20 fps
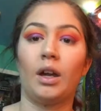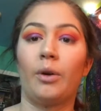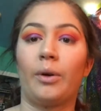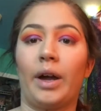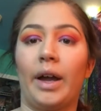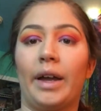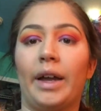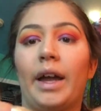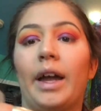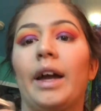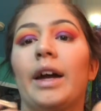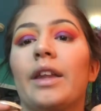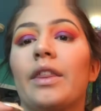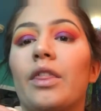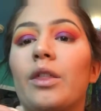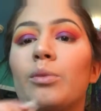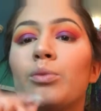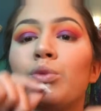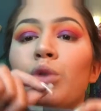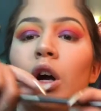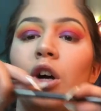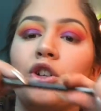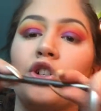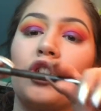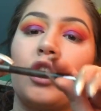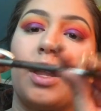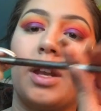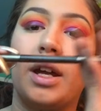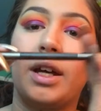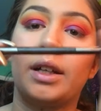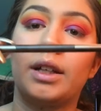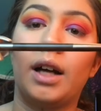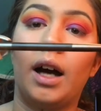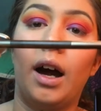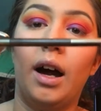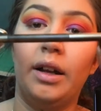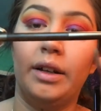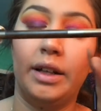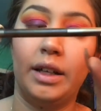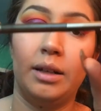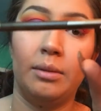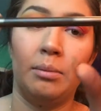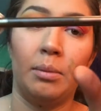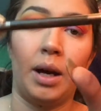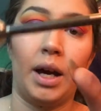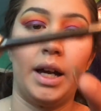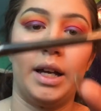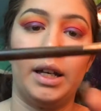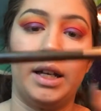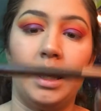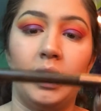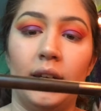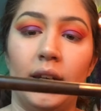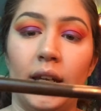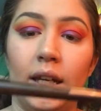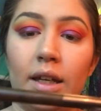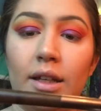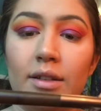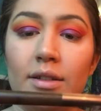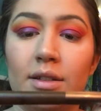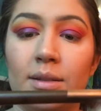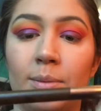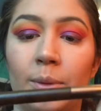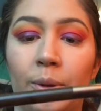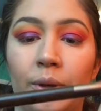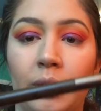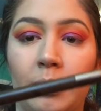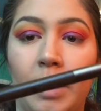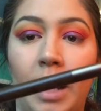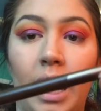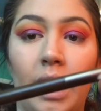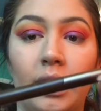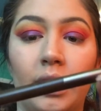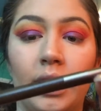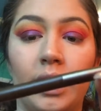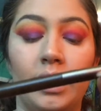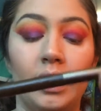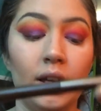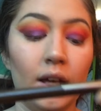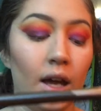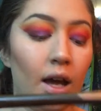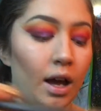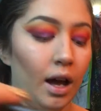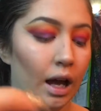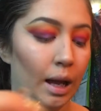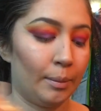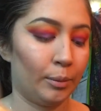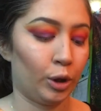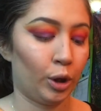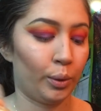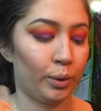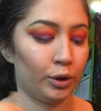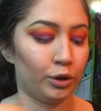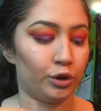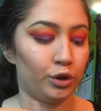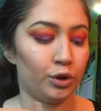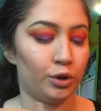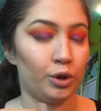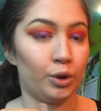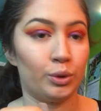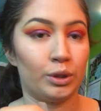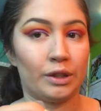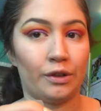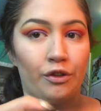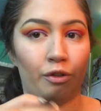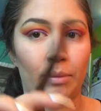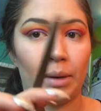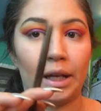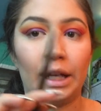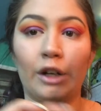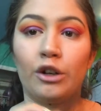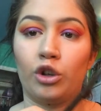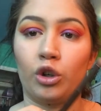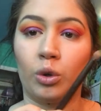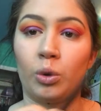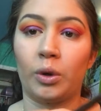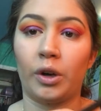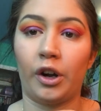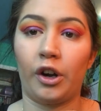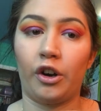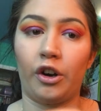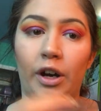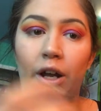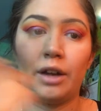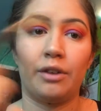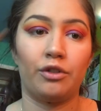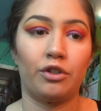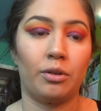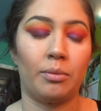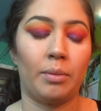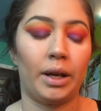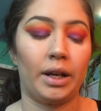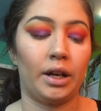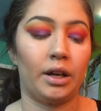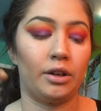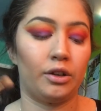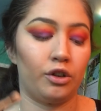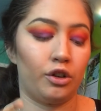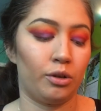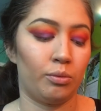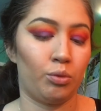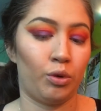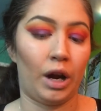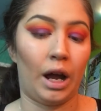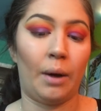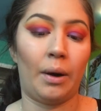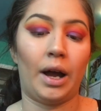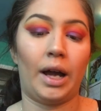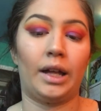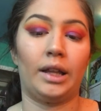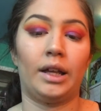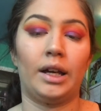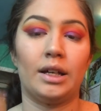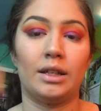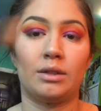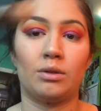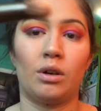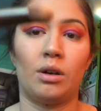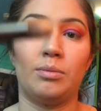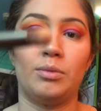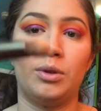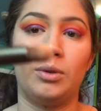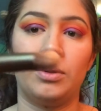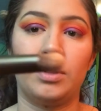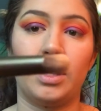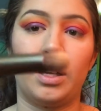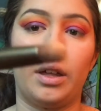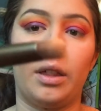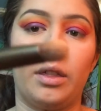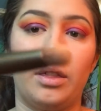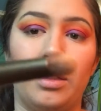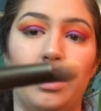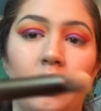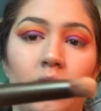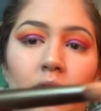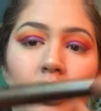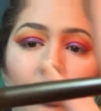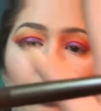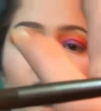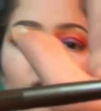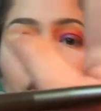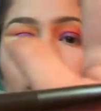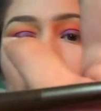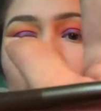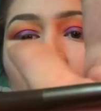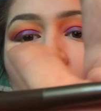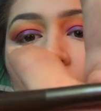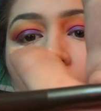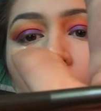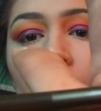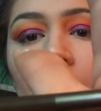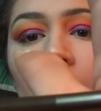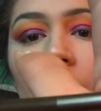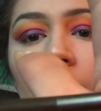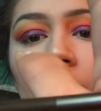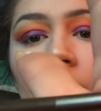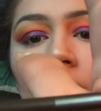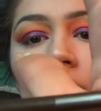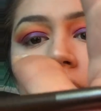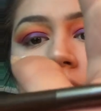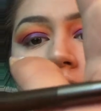Okay, and the brush that I got in my Naked Smoky palette, I'm going to use for my inner corner and for my under brow highlight. So I'm using the little round part.